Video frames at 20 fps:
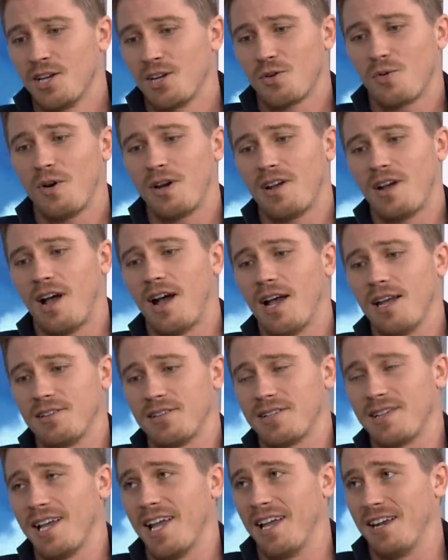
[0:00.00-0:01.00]
quite a high
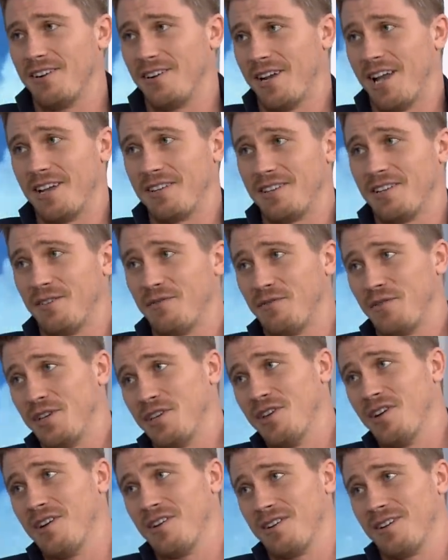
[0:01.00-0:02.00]
standard out there for
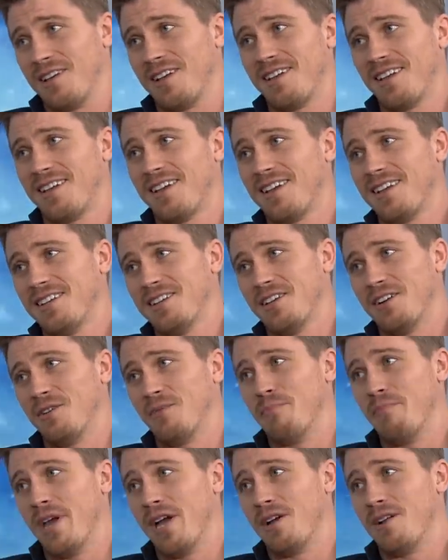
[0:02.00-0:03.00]
young, you
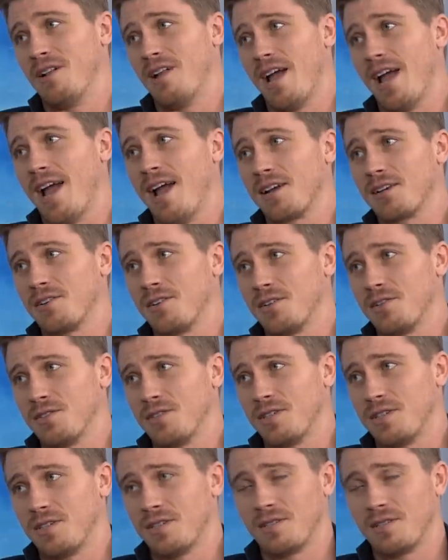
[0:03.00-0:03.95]
know, male actors yeah.